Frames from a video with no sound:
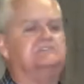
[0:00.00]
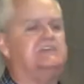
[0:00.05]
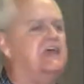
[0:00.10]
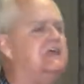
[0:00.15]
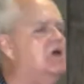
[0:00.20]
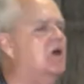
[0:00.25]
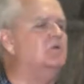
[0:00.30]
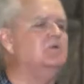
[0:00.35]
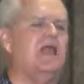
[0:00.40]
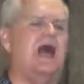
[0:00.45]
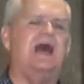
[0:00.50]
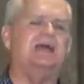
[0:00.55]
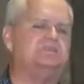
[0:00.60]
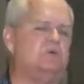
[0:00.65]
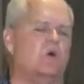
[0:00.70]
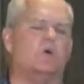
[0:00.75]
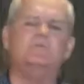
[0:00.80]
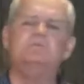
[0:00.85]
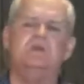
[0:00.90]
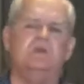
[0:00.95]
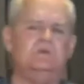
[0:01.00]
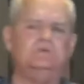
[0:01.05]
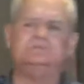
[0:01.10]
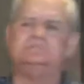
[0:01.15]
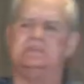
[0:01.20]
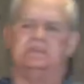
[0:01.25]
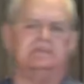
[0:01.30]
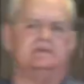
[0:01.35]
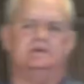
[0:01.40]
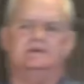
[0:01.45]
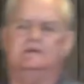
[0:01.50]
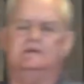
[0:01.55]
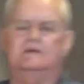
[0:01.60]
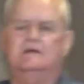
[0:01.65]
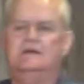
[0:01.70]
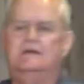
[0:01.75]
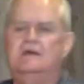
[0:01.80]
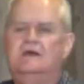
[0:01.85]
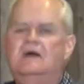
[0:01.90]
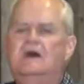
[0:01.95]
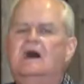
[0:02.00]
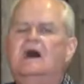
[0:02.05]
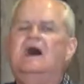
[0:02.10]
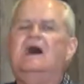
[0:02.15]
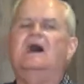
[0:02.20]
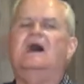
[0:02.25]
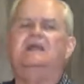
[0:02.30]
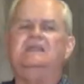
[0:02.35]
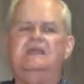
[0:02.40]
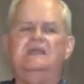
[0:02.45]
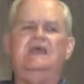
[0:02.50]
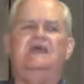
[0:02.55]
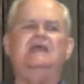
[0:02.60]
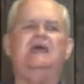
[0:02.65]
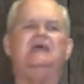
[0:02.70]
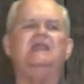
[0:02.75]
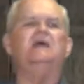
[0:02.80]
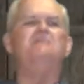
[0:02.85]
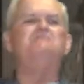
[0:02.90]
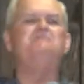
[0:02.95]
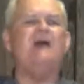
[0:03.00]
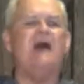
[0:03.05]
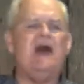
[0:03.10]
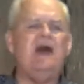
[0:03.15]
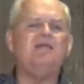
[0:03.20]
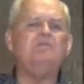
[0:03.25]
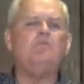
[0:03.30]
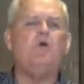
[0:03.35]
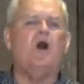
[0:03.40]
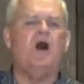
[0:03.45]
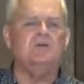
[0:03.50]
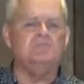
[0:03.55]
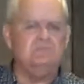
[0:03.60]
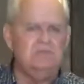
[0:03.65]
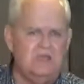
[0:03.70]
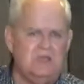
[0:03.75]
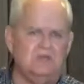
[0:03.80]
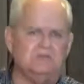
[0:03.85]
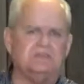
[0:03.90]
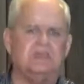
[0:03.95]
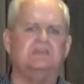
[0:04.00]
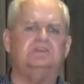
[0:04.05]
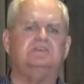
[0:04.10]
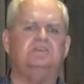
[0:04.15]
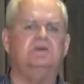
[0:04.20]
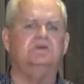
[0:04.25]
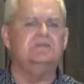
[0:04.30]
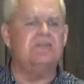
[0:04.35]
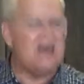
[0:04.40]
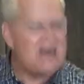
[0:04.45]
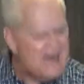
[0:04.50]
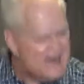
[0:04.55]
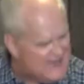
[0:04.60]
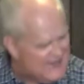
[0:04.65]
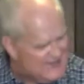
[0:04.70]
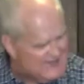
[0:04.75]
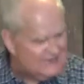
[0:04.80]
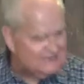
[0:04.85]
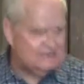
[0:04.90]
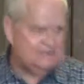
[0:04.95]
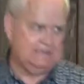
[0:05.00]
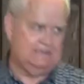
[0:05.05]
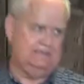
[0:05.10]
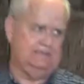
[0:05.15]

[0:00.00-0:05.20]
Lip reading: they don't like your music. Honey, it ain't about what music you like.